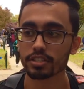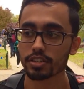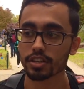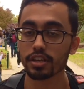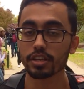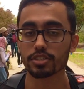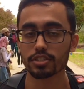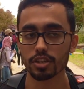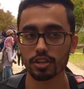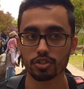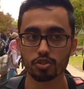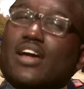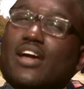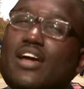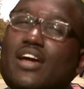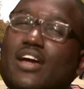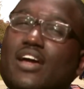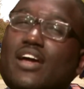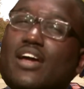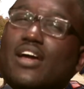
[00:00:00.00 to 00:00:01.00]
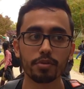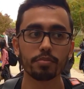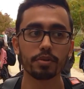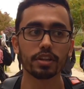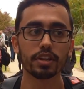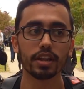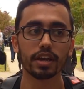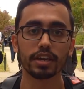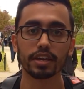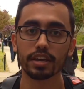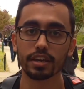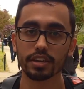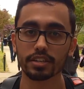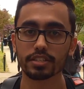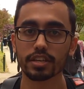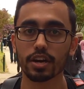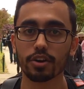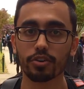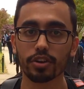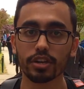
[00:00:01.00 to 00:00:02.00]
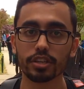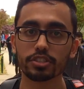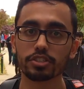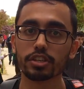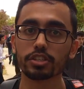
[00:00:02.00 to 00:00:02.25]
it's whack, but like it is how it is.